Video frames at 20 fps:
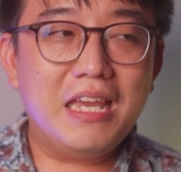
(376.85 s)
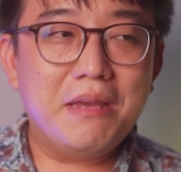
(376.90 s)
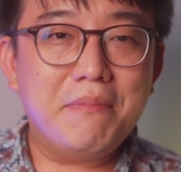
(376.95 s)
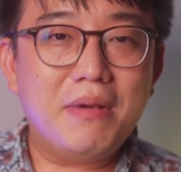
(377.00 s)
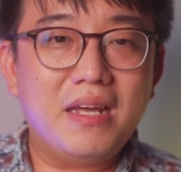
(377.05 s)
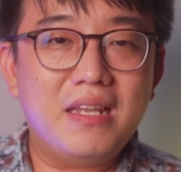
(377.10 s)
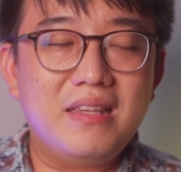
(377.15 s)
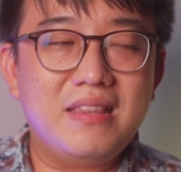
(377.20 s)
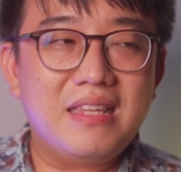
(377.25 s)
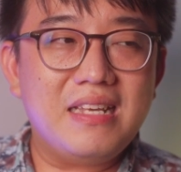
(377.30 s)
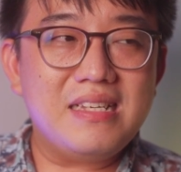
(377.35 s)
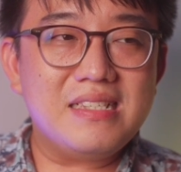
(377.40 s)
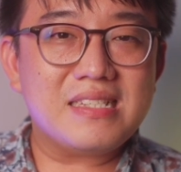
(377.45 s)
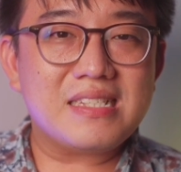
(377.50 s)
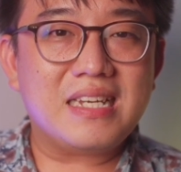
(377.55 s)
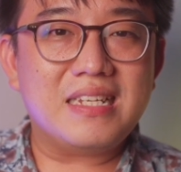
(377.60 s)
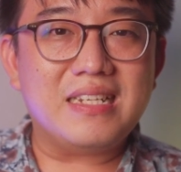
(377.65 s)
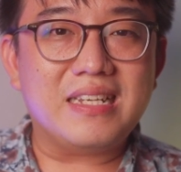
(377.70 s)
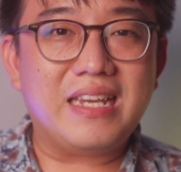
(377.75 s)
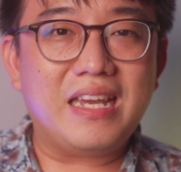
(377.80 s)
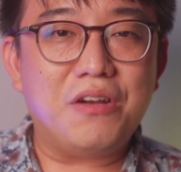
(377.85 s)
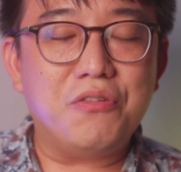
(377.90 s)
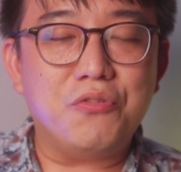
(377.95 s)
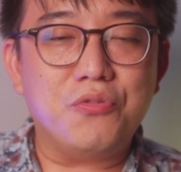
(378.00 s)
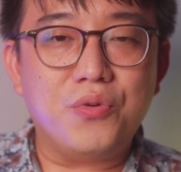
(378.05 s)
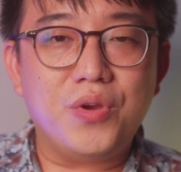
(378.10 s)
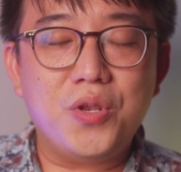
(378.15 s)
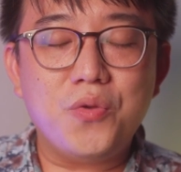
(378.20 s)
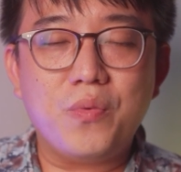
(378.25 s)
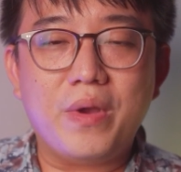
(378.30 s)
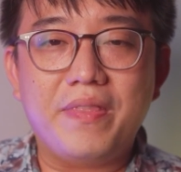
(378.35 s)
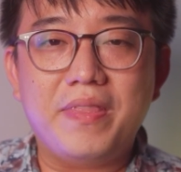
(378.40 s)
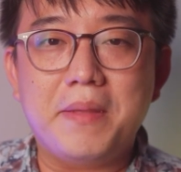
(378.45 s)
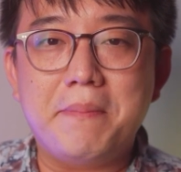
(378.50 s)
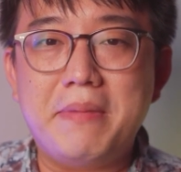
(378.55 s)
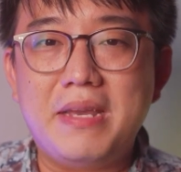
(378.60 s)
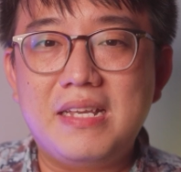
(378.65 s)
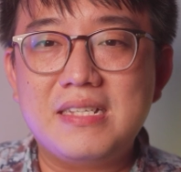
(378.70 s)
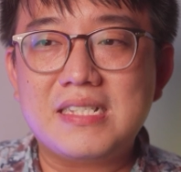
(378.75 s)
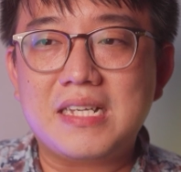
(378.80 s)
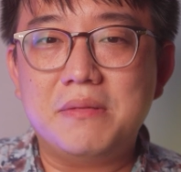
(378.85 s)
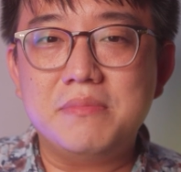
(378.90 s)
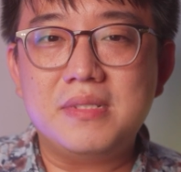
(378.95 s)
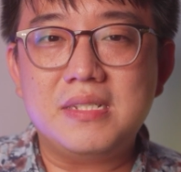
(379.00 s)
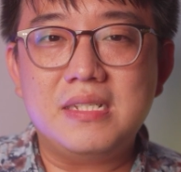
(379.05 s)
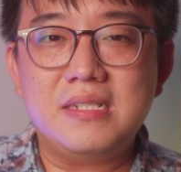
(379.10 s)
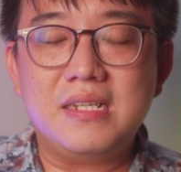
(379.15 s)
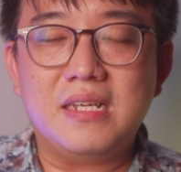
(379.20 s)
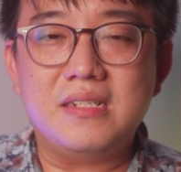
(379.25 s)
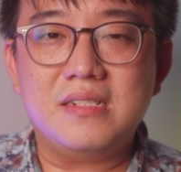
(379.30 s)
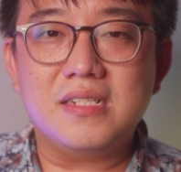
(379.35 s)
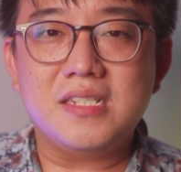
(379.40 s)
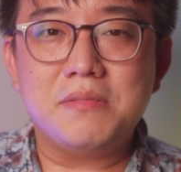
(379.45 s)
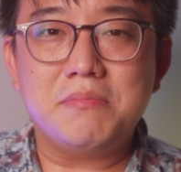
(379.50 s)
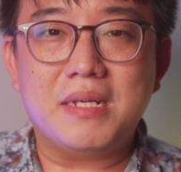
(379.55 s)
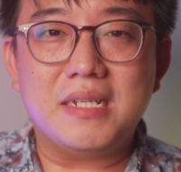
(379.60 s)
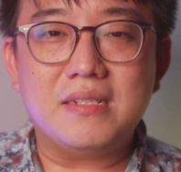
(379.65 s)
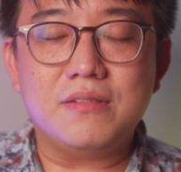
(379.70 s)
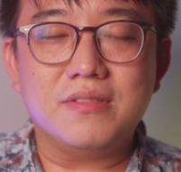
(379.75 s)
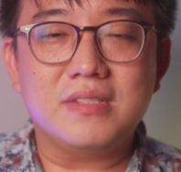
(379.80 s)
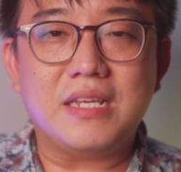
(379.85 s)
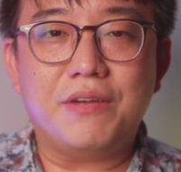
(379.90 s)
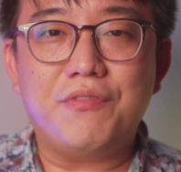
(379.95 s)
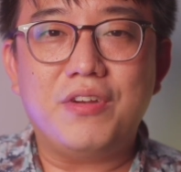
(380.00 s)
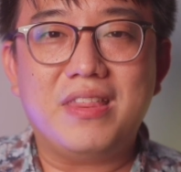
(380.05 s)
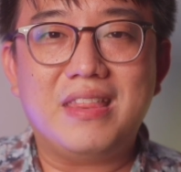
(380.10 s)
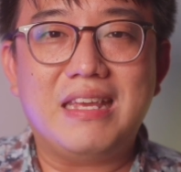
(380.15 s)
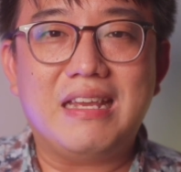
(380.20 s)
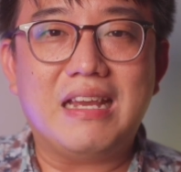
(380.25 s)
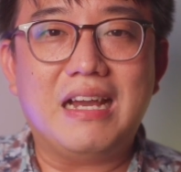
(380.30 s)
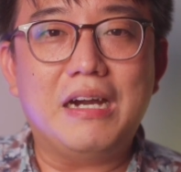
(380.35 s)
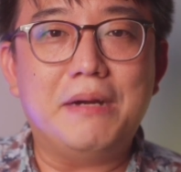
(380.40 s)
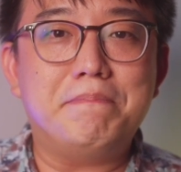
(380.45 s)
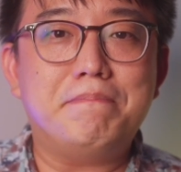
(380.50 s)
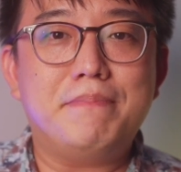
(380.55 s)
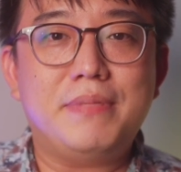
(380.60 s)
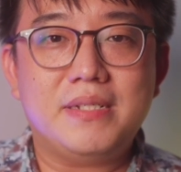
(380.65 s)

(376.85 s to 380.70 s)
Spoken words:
but things kind of get ruined when the bass comes in and just muddles everything up.